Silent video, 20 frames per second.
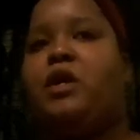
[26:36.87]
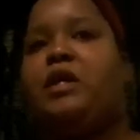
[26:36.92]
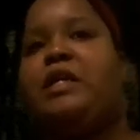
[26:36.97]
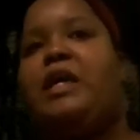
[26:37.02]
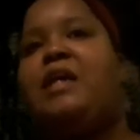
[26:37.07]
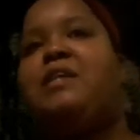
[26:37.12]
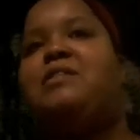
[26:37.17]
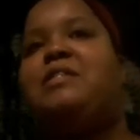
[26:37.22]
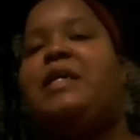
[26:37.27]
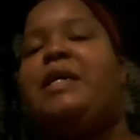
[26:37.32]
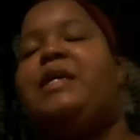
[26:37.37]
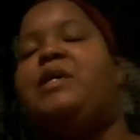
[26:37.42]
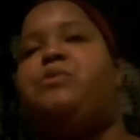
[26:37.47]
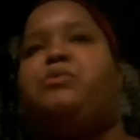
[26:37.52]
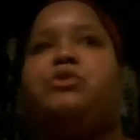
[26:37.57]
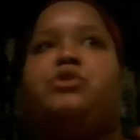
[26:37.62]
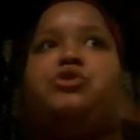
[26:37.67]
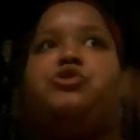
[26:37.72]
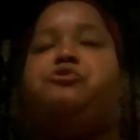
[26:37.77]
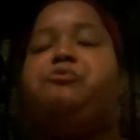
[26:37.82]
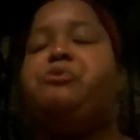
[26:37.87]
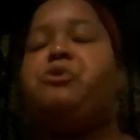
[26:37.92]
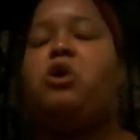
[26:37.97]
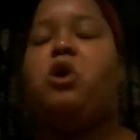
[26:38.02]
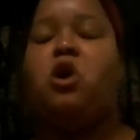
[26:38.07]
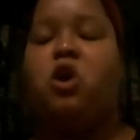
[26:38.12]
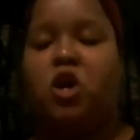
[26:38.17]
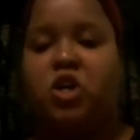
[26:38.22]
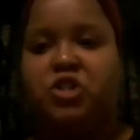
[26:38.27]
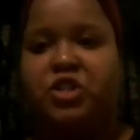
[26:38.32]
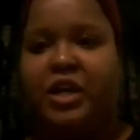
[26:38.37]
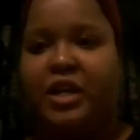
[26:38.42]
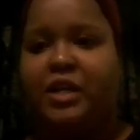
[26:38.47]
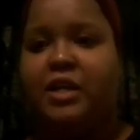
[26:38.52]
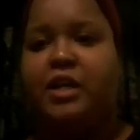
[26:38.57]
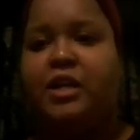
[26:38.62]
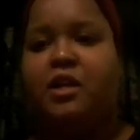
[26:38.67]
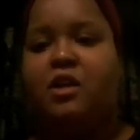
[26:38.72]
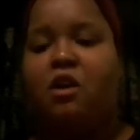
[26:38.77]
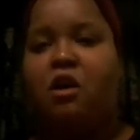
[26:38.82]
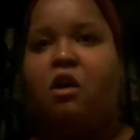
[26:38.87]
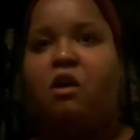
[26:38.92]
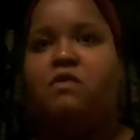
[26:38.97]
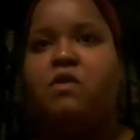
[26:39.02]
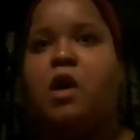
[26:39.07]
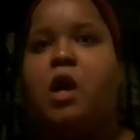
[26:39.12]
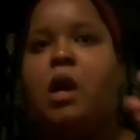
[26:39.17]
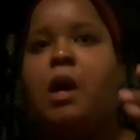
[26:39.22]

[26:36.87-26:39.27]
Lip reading: I'm not saying it was super hard trying to get it off,